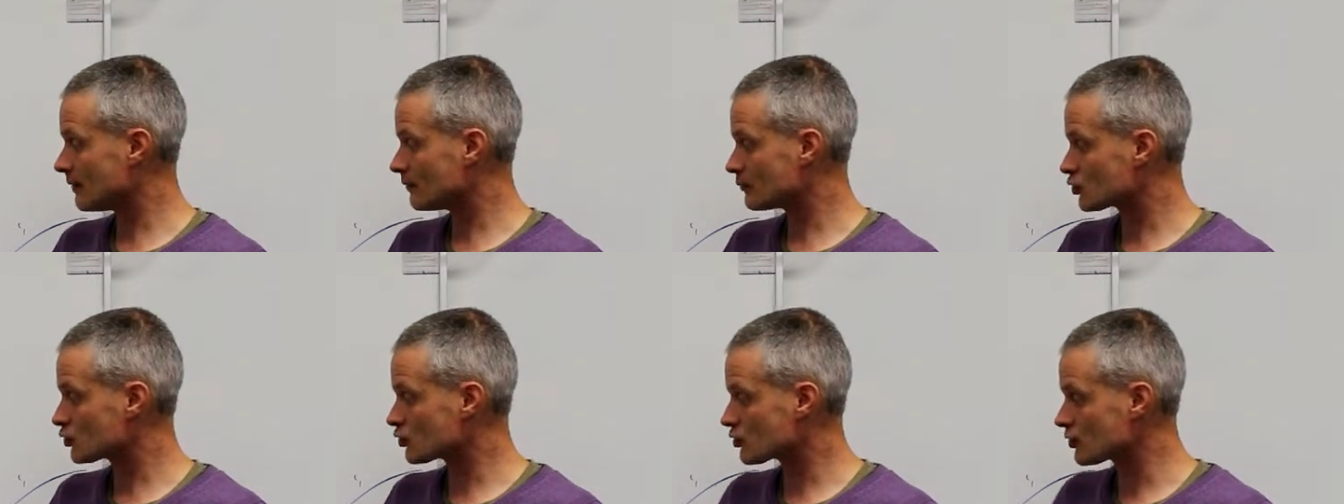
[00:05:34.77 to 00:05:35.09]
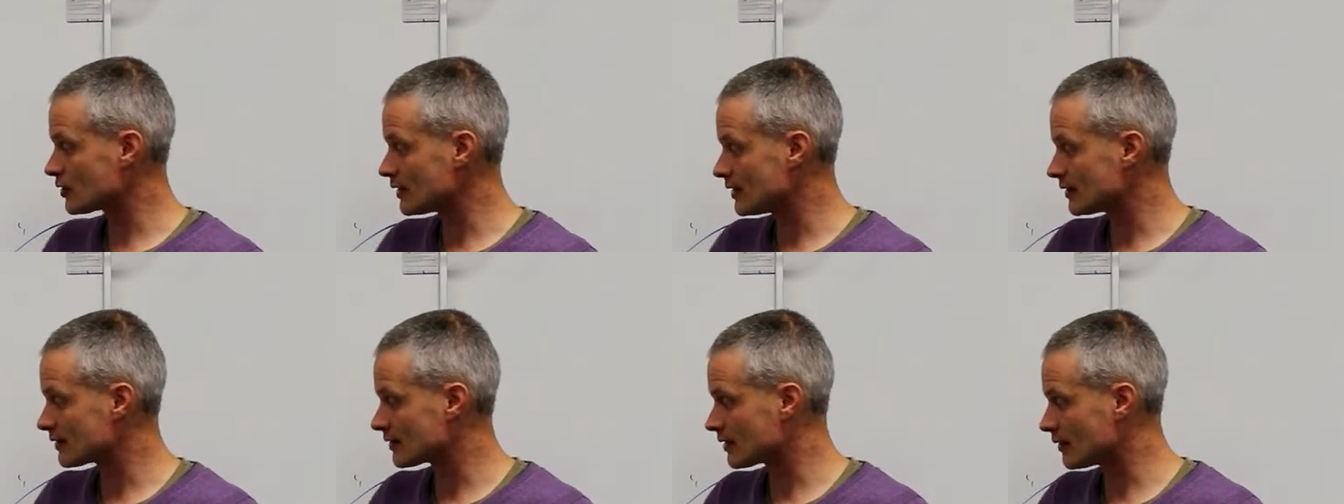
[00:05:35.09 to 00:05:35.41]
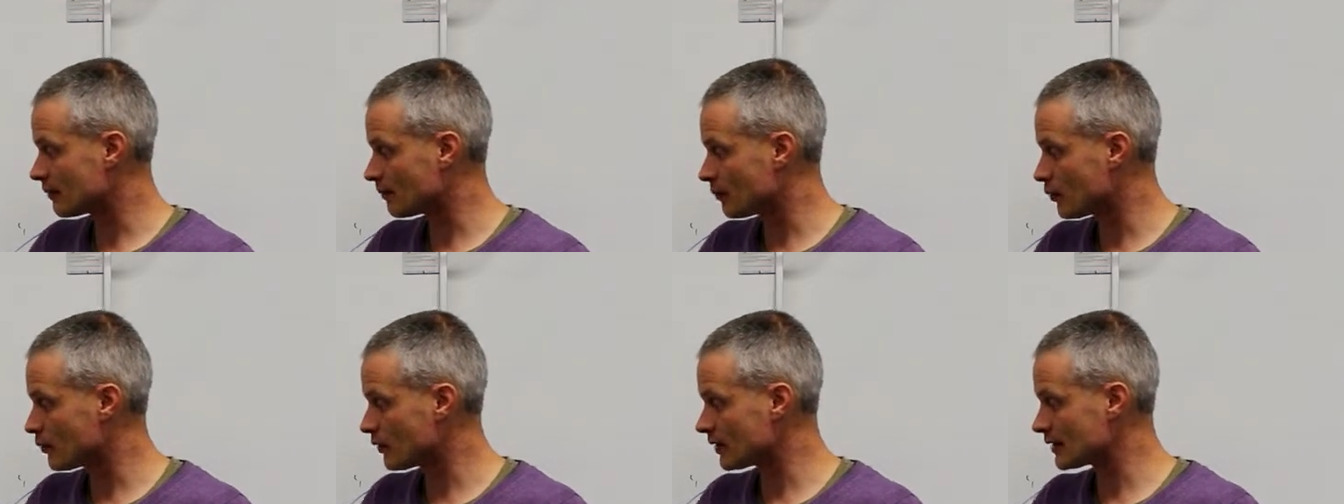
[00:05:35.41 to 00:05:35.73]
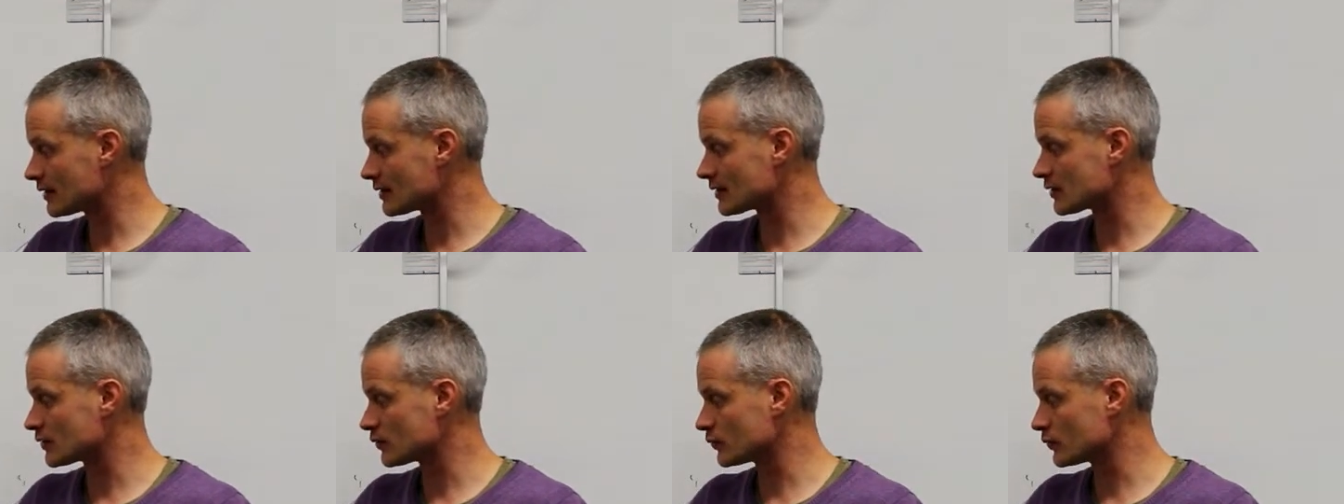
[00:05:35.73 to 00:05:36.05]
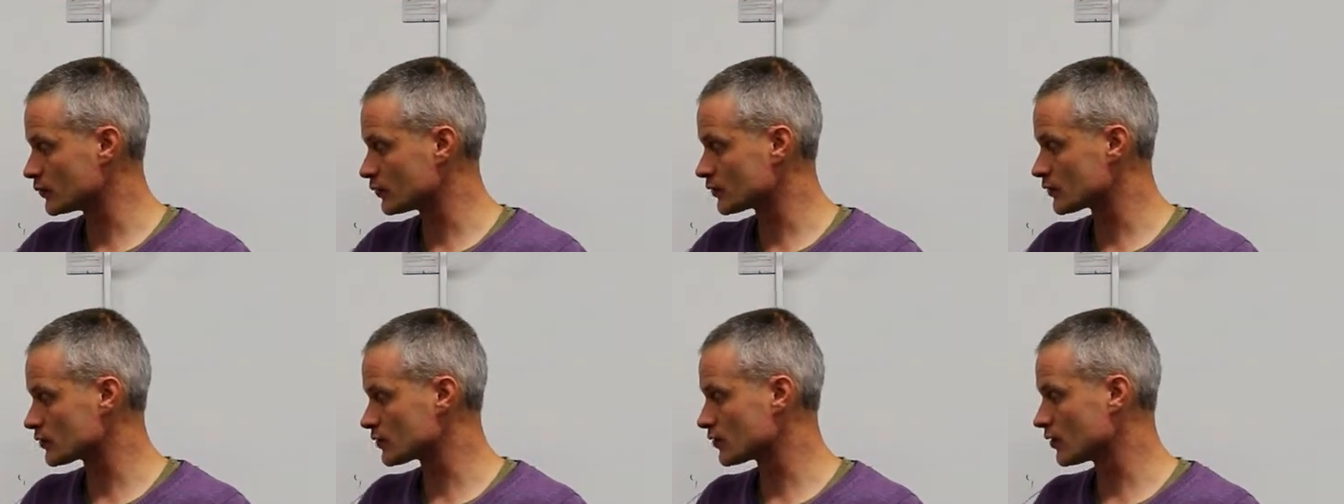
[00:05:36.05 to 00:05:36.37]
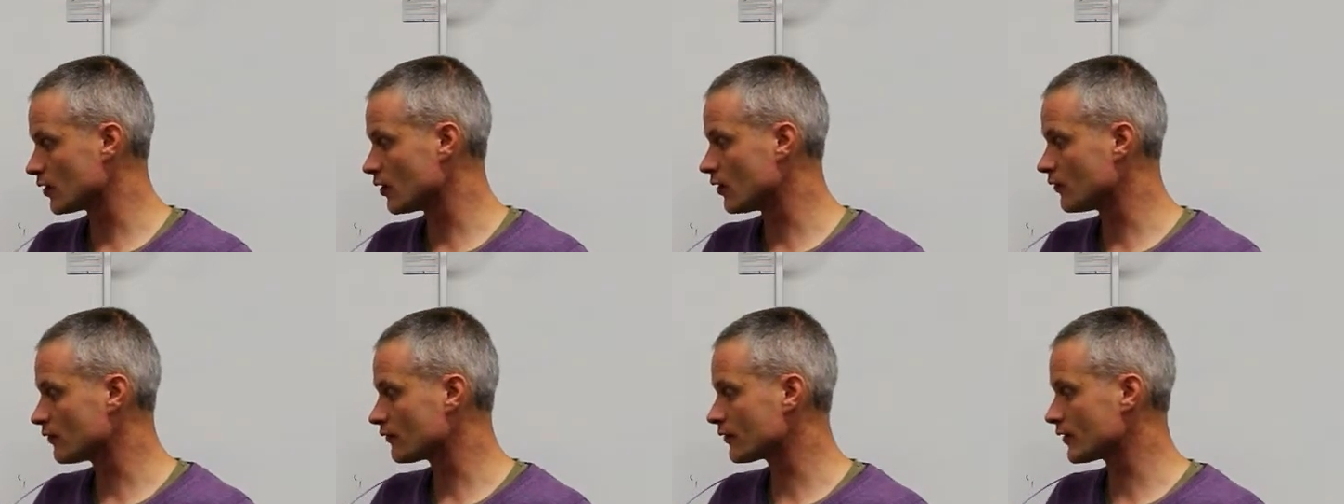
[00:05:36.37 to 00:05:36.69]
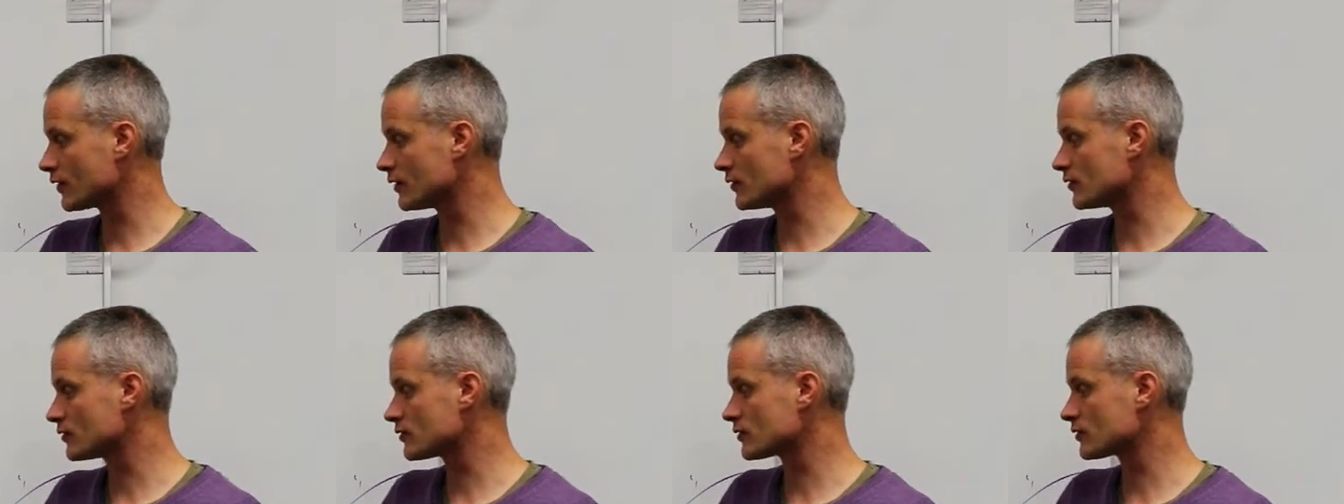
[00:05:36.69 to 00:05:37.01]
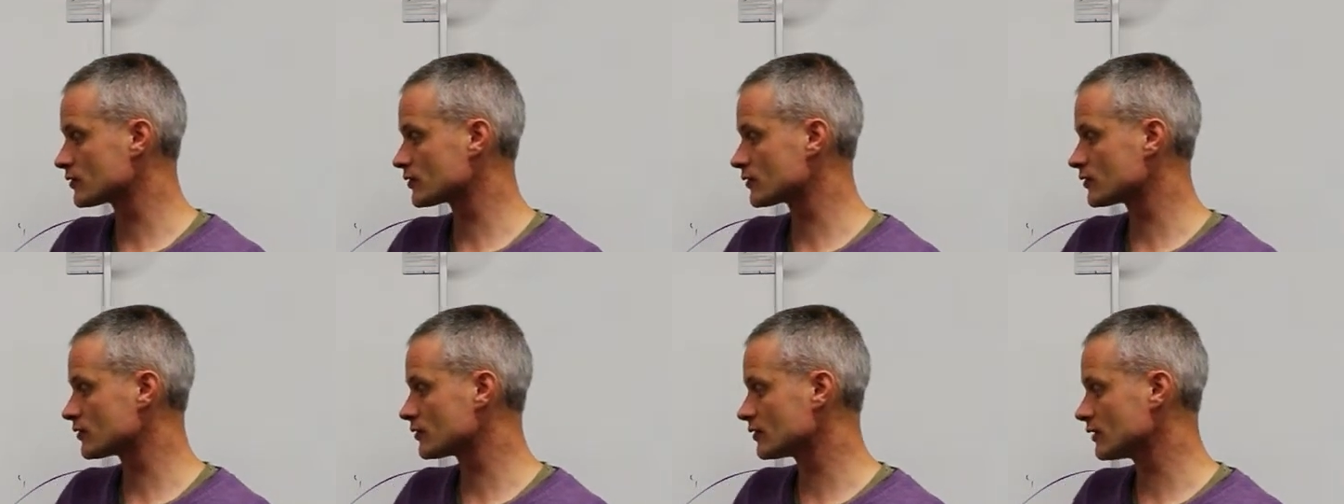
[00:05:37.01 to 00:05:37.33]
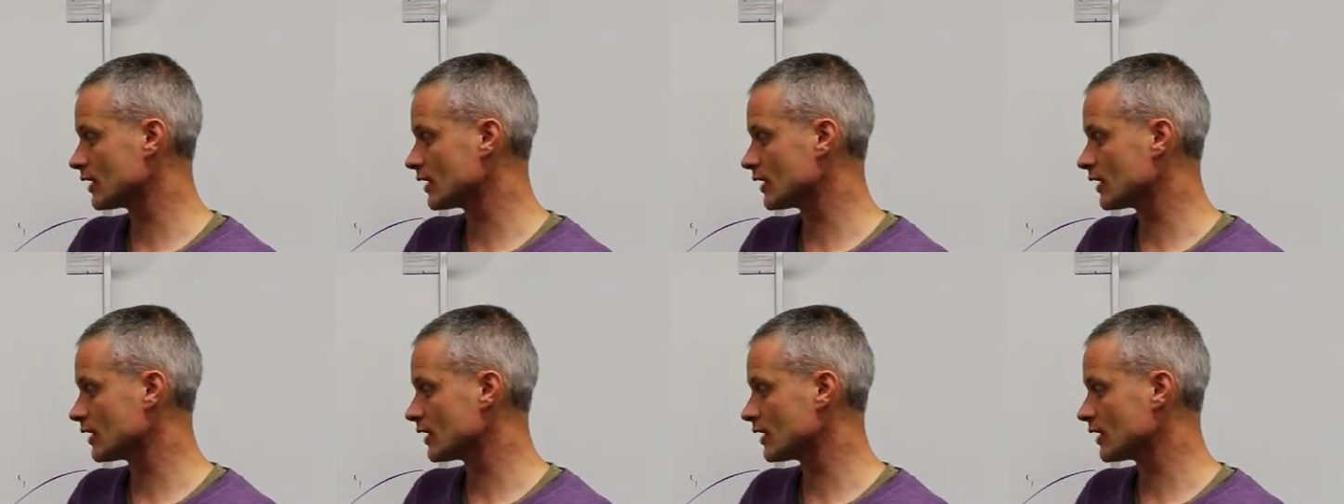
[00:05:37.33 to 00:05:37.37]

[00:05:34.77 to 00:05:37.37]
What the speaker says: treat the point source of those